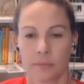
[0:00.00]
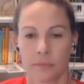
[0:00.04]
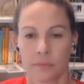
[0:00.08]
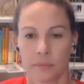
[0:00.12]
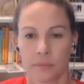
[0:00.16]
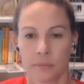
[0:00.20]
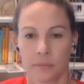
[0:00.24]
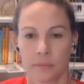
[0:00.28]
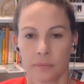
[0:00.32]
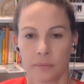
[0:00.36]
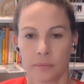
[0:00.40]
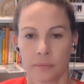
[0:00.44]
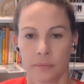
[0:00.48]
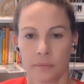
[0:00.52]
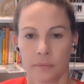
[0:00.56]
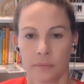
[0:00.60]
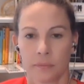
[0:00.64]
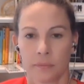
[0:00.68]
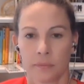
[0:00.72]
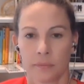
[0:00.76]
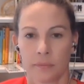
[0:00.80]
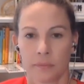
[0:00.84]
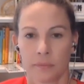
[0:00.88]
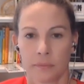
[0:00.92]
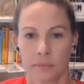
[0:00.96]

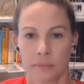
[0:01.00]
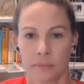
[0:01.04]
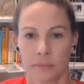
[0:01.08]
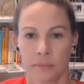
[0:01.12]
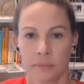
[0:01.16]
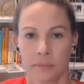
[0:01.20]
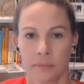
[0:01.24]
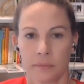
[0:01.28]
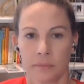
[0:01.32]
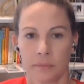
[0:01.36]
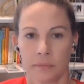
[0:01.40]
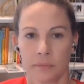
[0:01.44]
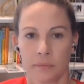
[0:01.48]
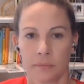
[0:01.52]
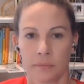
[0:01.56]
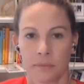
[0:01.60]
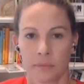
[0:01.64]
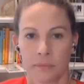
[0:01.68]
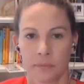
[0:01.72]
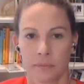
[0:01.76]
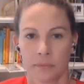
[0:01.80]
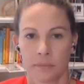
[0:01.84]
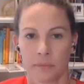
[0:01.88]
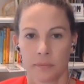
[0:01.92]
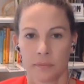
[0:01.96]

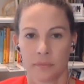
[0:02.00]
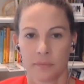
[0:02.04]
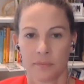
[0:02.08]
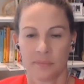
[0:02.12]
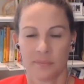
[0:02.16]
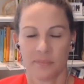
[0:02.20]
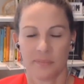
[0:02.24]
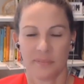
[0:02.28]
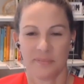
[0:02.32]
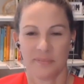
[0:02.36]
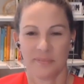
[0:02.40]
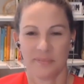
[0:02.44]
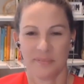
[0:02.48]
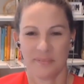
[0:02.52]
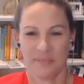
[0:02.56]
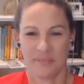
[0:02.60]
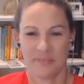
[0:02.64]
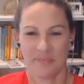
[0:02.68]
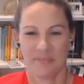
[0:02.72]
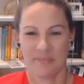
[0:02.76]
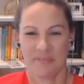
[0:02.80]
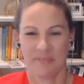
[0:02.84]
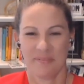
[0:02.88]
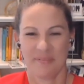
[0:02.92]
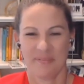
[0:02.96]

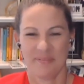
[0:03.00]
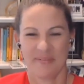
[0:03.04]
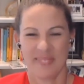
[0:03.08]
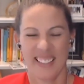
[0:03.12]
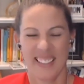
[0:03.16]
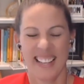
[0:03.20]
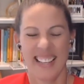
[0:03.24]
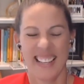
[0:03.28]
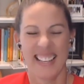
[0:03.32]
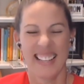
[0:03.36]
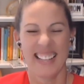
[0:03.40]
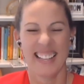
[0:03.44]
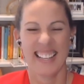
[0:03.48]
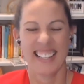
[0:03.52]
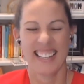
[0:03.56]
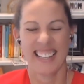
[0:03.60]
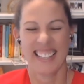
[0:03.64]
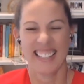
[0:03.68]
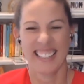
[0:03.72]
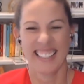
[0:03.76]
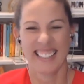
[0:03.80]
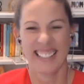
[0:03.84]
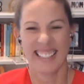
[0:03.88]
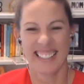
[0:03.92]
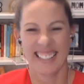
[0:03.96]

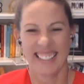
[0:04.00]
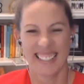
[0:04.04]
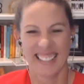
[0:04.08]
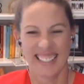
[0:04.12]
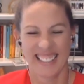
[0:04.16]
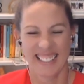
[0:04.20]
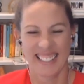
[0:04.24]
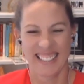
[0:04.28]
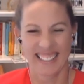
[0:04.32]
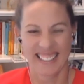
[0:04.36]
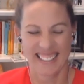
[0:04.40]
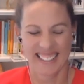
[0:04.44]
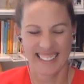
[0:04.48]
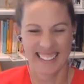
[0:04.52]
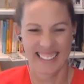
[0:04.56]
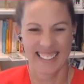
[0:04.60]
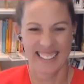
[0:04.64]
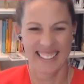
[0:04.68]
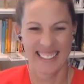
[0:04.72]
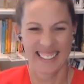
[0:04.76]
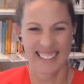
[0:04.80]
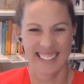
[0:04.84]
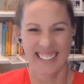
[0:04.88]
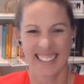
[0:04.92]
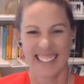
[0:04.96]

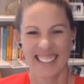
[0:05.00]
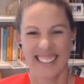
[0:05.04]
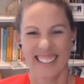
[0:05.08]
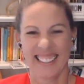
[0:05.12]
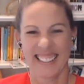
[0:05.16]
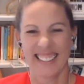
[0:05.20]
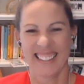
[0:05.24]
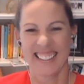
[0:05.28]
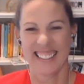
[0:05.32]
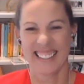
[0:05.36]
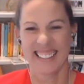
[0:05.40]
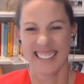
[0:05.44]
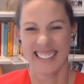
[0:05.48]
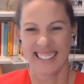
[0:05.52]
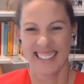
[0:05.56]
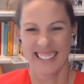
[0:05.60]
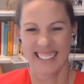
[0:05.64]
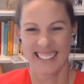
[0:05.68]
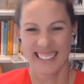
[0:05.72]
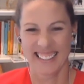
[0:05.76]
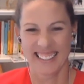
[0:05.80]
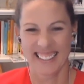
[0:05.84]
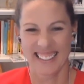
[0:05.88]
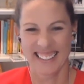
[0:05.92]
(not speaking)